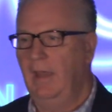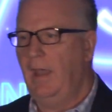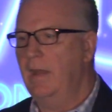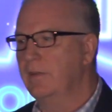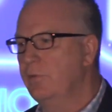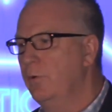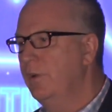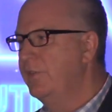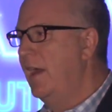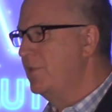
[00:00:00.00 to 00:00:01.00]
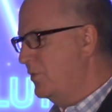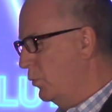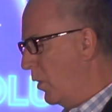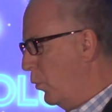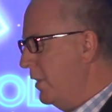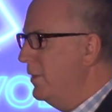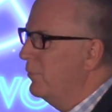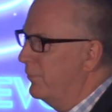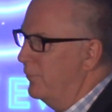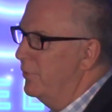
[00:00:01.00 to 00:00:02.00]
And it's all attached to what we
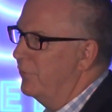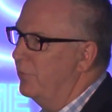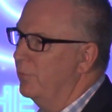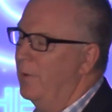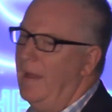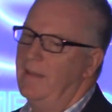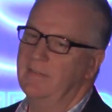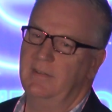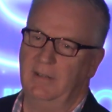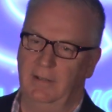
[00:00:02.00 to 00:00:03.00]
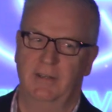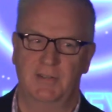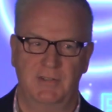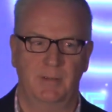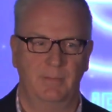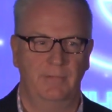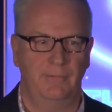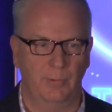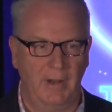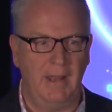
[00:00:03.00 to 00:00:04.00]
refer to as Leadership
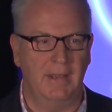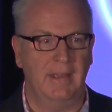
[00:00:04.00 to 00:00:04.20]
480,